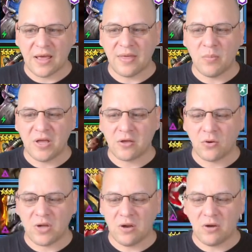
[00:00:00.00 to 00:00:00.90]
And they might
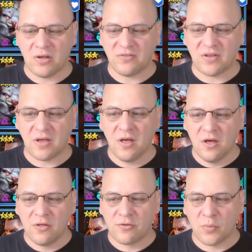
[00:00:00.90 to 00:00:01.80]
go here and say,
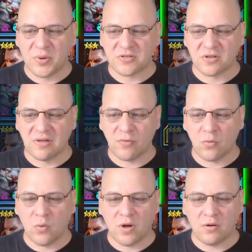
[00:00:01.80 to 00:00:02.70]
throw a bunch of level
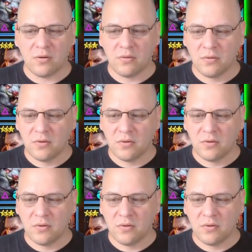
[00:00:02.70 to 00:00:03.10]
1